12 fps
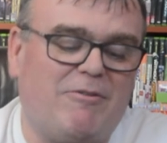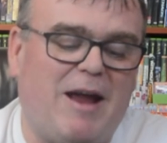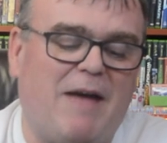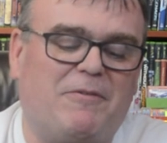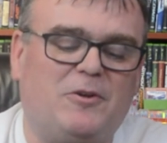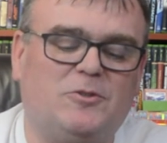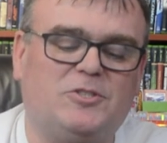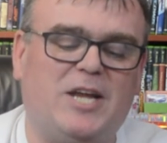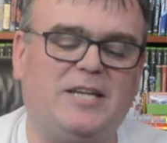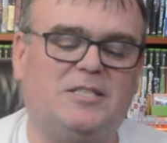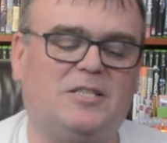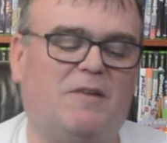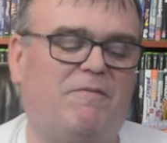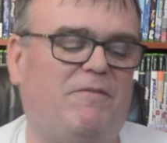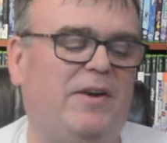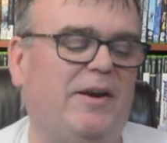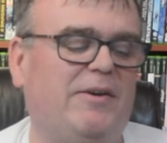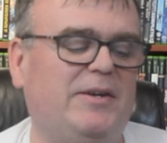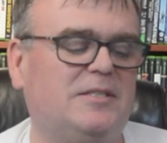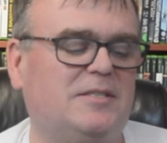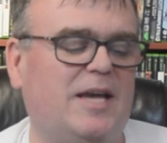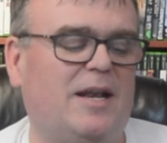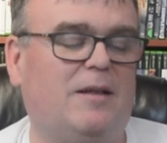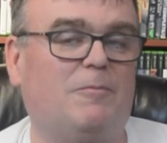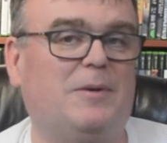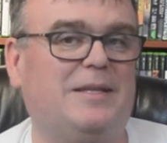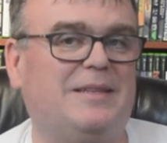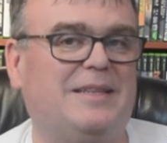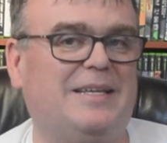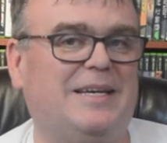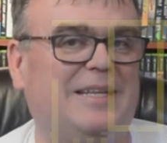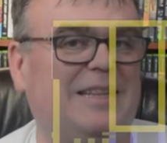graphical changes are very subtle, with uh,